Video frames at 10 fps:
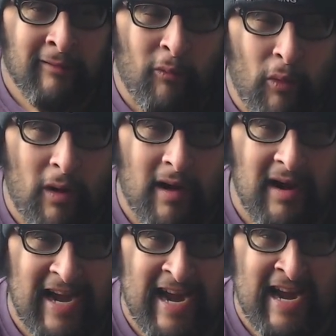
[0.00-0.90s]
What
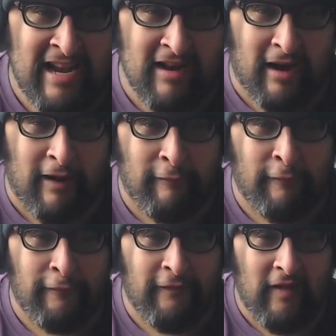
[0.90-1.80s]
in the
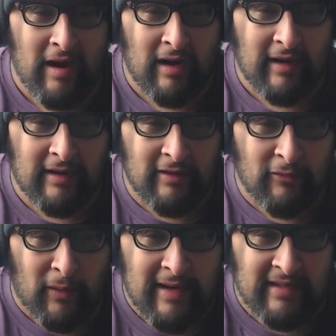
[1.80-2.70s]
fuck?
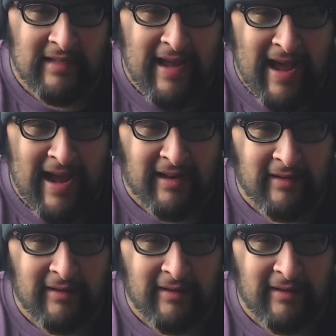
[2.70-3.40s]
What is that?